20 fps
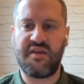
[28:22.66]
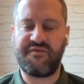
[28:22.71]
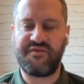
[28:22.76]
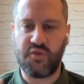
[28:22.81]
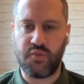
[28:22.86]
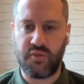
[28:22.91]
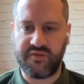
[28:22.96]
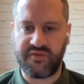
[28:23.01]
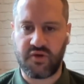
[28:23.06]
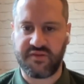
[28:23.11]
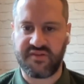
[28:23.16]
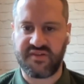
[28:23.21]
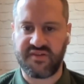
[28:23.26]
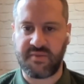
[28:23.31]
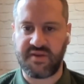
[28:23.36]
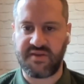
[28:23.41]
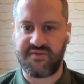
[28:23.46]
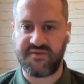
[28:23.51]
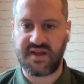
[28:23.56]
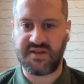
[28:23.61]
if you have got
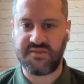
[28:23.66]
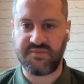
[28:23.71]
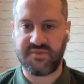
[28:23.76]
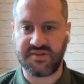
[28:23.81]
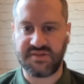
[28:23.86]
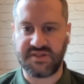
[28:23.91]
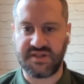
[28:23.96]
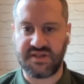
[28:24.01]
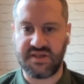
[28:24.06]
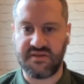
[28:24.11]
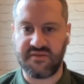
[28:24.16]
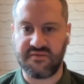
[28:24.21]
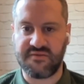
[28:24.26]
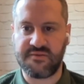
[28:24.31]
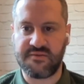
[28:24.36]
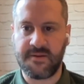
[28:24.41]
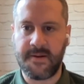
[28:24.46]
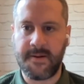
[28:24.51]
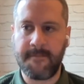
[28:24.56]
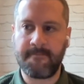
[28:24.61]
something valuable to
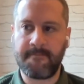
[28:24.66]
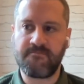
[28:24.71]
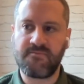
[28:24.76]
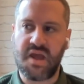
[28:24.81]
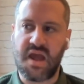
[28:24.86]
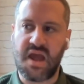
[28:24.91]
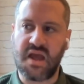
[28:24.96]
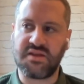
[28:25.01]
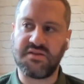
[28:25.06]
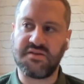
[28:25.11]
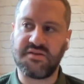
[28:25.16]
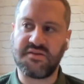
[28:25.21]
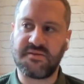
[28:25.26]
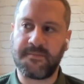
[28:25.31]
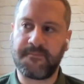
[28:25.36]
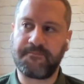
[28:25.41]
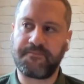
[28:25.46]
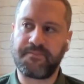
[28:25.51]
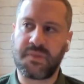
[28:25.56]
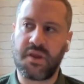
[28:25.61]
give.
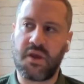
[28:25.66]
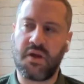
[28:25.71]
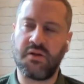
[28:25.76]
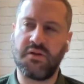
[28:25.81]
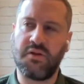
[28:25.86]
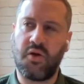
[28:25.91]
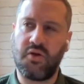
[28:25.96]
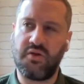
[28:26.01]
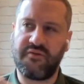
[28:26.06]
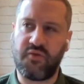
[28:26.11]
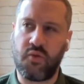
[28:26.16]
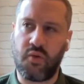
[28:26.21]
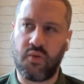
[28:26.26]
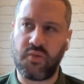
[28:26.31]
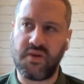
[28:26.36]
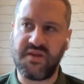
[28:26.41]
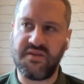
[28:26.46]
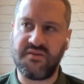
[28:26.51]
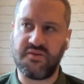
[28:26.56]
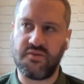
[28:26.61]
And a lot of
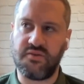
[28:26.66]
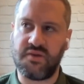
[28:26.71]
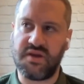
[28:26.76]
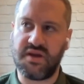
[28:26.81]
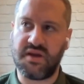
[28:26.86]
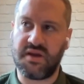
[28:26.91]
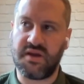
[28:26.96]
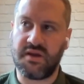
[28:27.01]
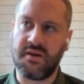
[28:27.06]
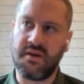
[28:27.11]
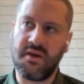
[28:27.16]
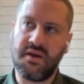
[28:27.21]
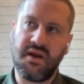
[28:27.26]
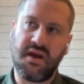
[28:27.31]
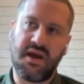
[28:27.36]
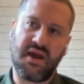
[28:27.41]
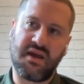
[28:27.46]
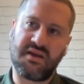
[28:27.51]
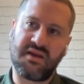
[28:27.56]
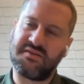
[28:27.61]
what we do here,
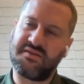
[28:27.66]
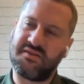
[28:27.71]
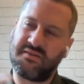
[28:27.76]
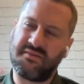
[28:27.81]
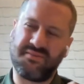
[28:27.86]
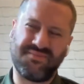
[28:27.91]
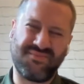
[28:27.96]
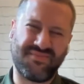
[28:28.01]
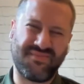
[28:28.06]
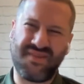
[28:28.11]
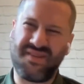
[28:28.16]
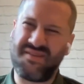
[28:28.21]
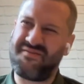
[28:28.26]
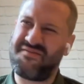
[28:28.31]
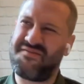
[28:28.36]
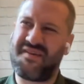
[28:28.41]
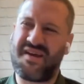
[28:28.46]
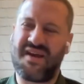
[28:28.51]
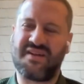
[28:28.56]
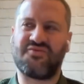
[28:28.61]
and in
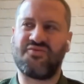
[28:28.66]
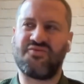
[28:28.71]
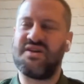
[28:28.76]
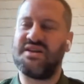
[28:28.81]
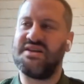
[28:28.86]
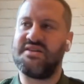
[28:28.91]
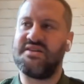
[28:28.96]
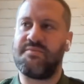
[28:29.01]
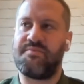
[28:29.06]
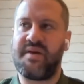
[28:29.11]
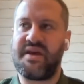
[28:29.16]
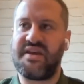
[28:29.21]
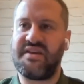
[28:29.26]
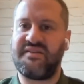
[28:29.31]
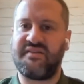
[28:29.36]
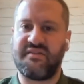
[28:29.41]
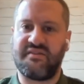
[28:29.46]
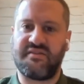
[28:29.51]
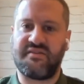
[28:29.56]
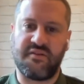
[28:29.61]
fact, really the
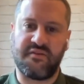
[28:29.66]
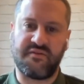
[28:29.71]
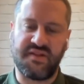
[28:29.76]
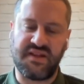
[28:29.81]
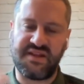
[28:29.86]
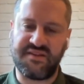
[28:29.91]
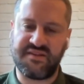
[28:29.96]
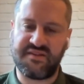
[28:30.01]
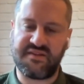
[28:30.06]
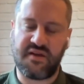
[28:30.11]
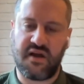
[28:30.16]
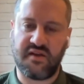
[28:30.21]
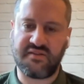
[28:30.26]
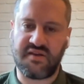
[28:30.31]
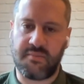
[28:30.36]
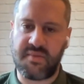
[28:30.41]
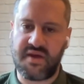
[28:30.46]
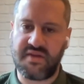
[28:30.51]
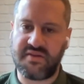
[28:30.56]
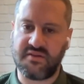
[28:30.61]
basis of lean
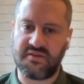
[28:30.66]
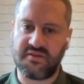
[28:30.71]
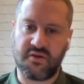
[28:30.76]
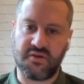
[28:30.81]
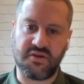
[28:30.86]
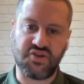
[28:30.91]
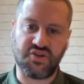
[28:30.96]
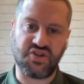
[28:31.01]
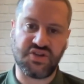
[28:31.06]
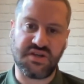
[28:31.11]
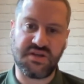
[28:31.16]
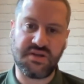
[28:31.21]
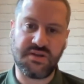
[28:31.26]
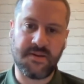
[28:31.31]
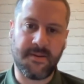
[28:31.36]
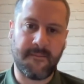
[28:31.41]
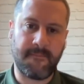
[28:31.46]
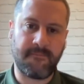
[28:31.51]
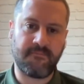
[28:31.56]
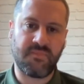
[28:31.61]
startup methodology
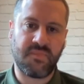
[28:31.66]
